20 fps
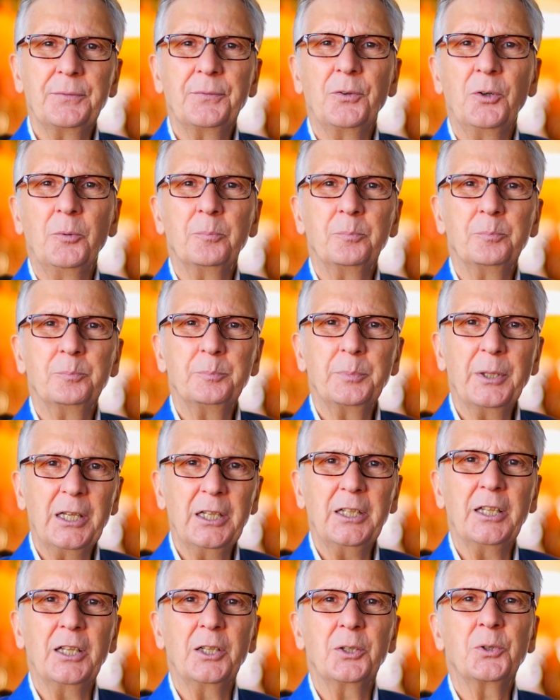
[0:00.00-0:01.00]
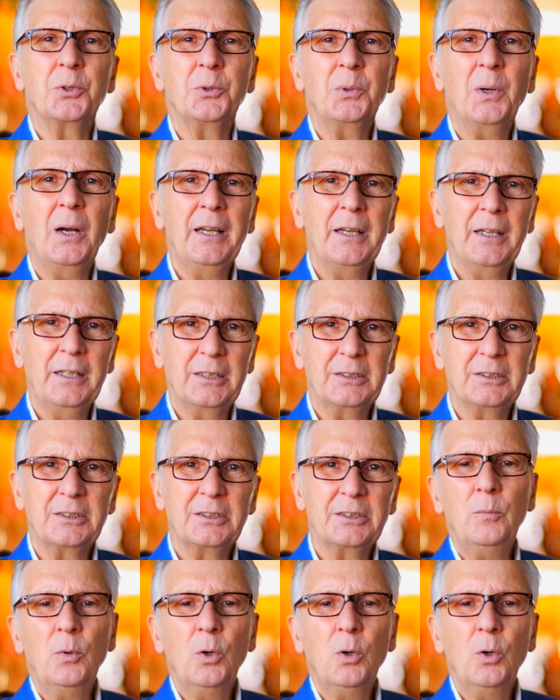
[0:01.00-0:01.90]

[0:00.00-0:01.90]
from beginning to end.